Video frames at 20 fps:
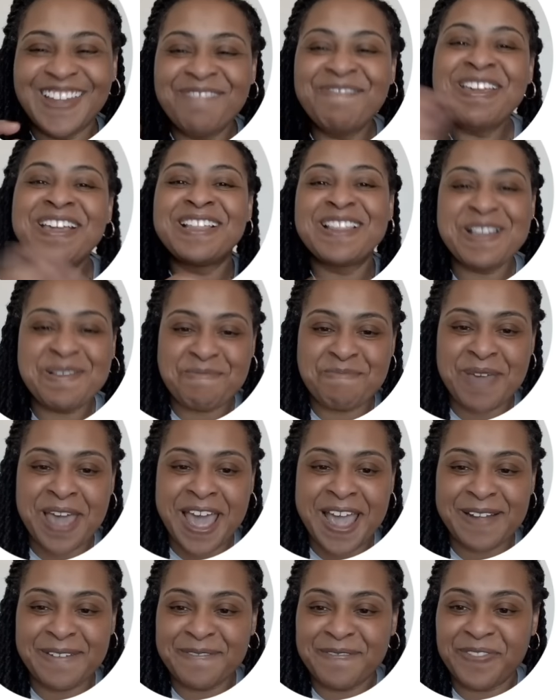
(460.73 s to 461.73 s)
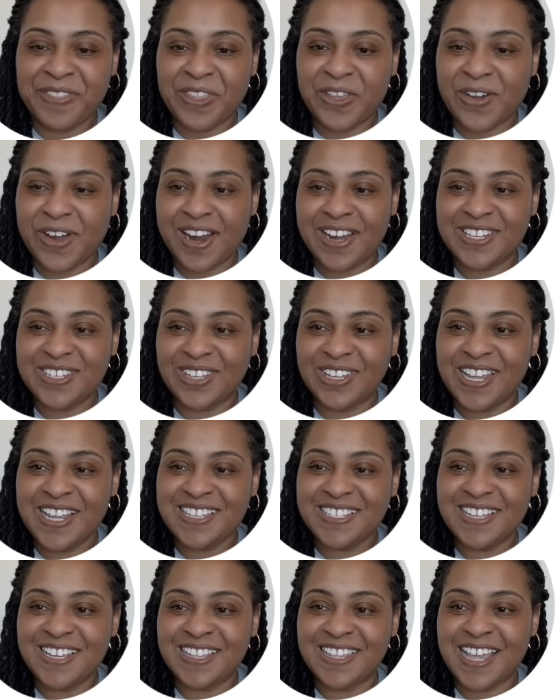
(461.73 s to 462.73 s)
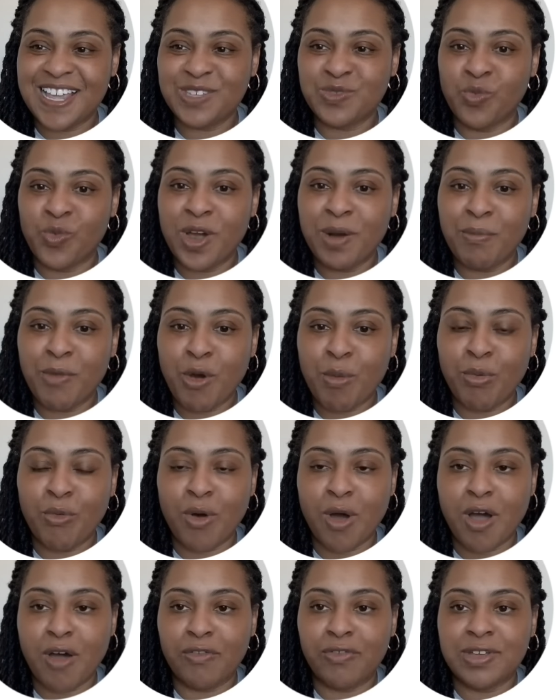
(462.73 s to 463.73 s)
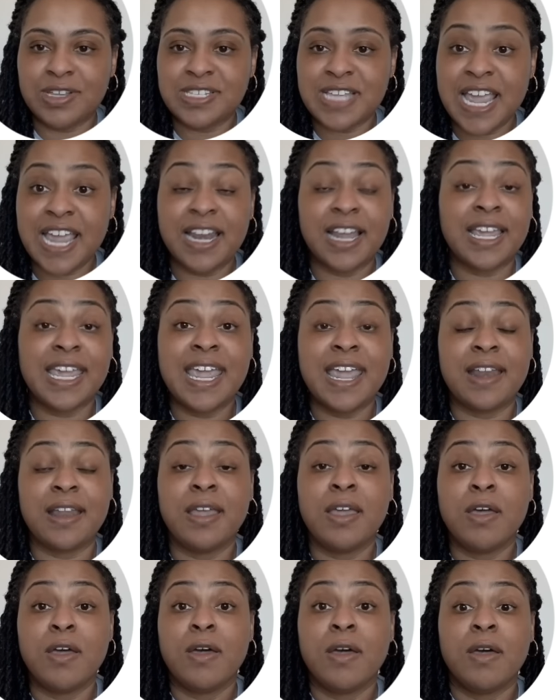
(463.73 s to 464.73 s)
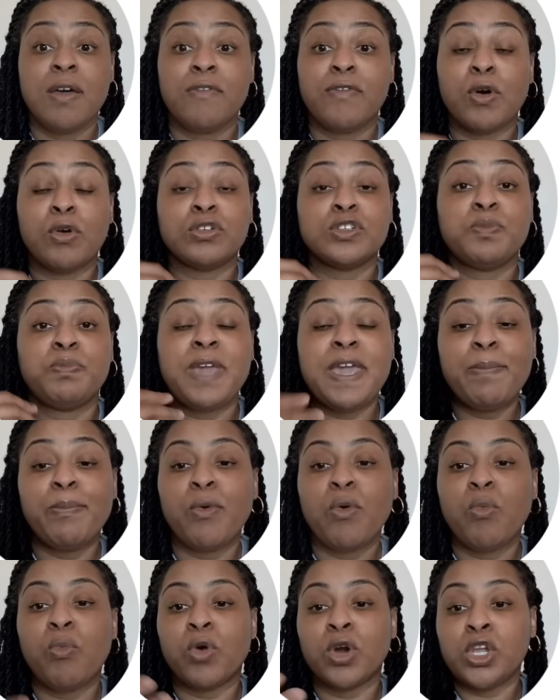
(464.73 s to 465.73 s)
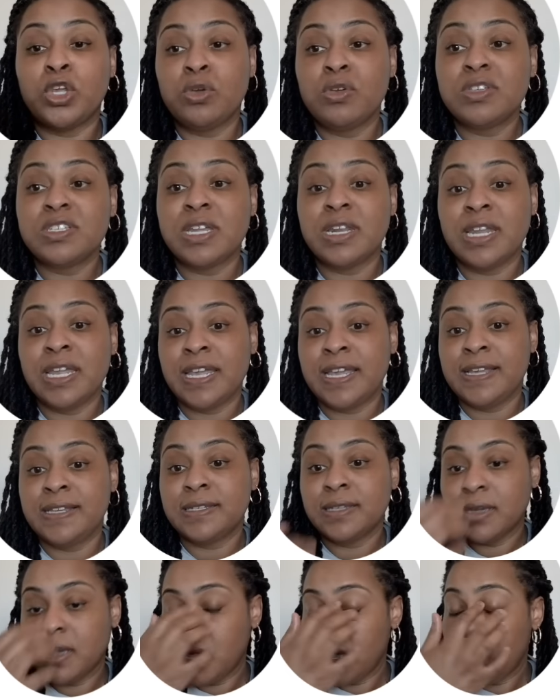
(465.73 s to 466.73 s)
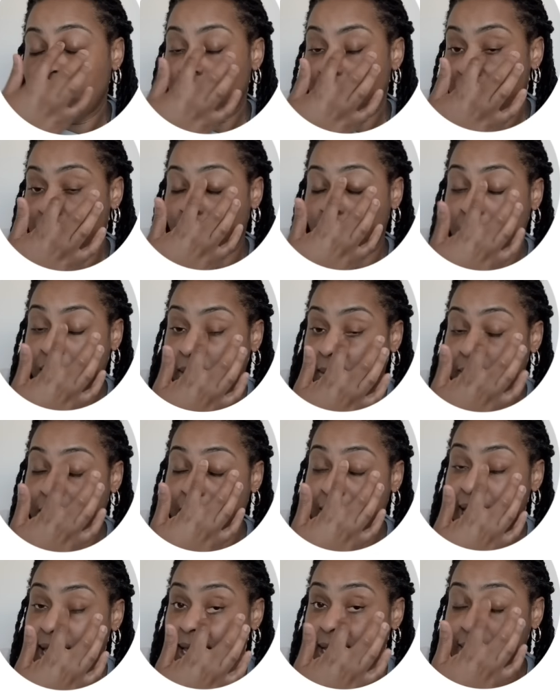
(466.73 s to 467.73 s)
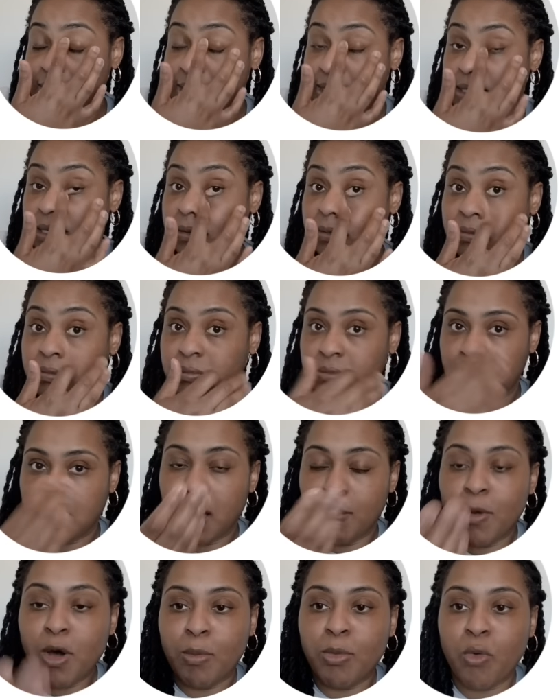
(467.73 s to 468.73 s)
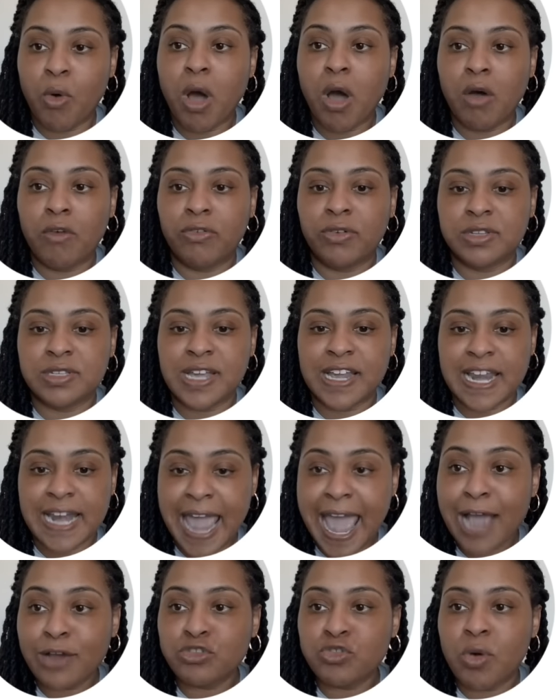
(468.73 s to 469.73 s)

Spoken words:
me click back. All right, so let's look. That's one mobile office. And again, folks, people were using these as a mobile office, like an actual